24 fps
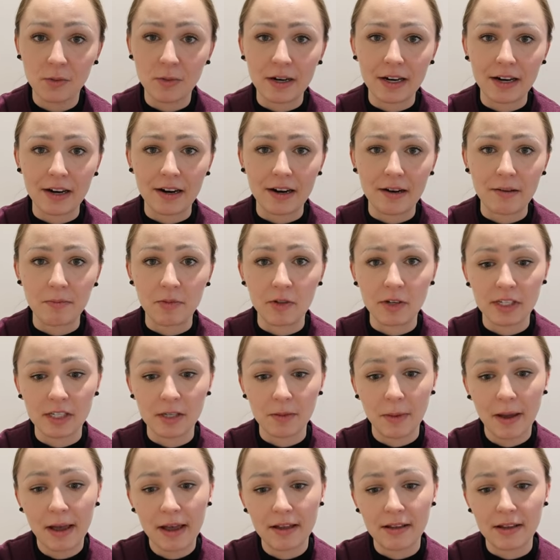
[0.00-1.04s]
where
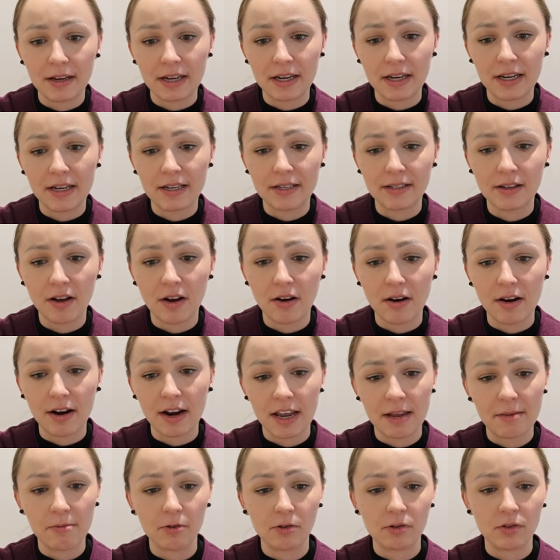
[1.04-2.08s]
municipalities are
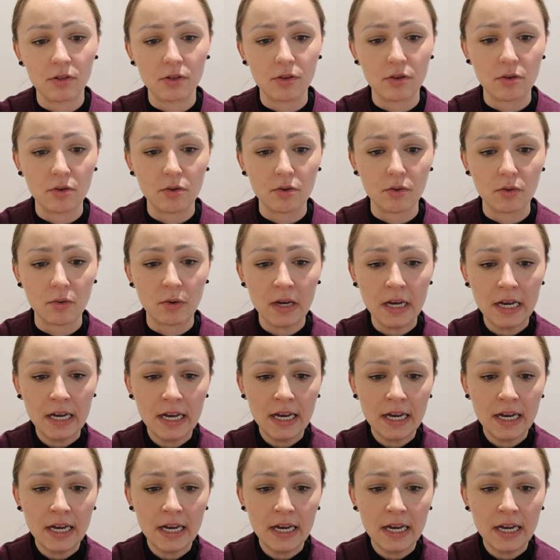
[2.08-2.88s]
able to